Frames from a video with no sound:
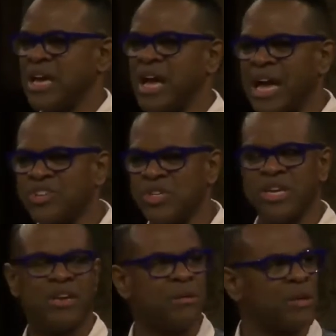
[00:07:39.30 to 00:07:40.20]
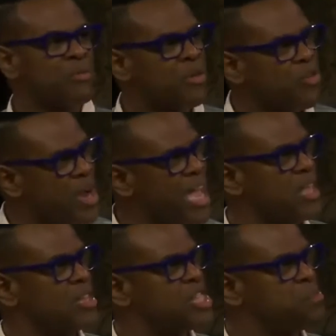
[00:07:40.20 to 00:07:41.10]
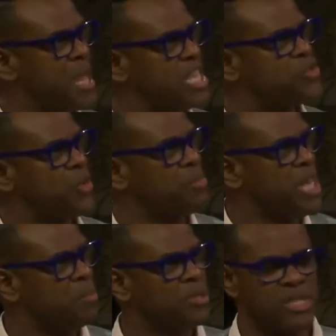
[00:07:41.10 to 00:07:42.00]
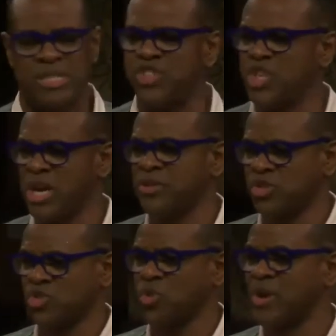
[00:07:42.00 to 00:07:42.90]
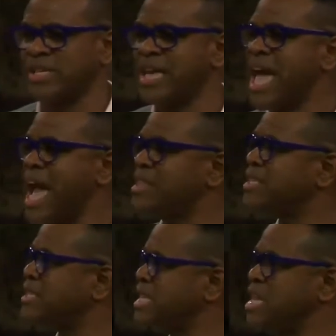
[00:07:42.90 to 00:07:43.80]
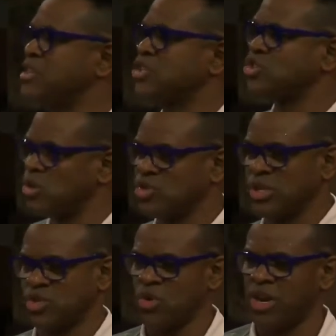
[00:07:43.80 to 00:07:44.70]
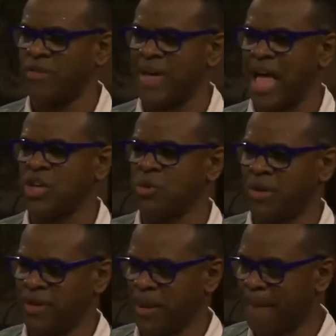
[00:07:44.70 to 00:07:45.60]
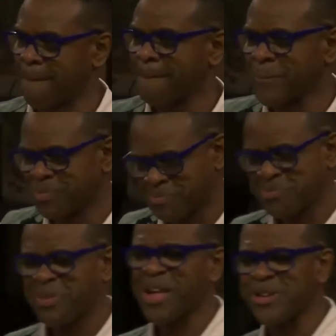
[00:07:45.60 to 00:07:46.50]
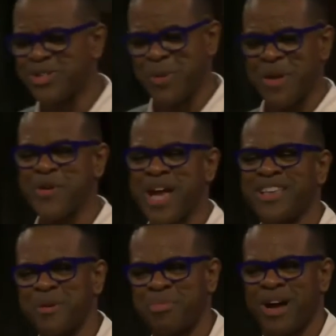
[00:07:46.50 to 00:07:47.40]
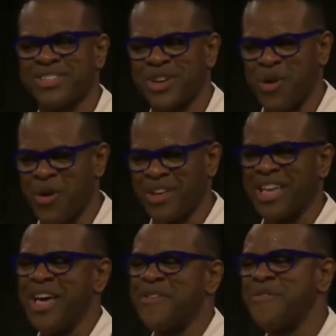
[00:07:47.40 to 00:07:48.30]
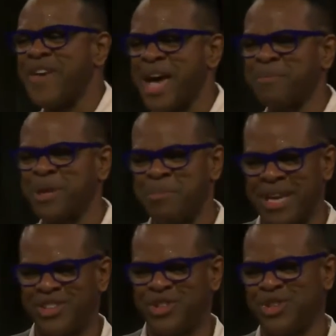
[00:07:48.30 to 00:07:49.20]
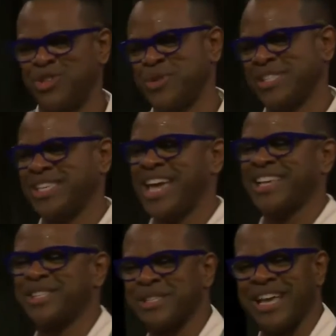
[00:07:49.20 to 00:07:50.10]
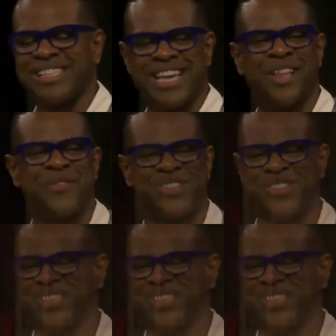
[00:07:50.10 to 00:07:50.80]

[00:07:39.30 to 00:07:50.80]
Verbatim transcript: to actually create a space for people to share their stories and to see the social historical value of it. So we created a project called Family Pictures U S A. It's a, a television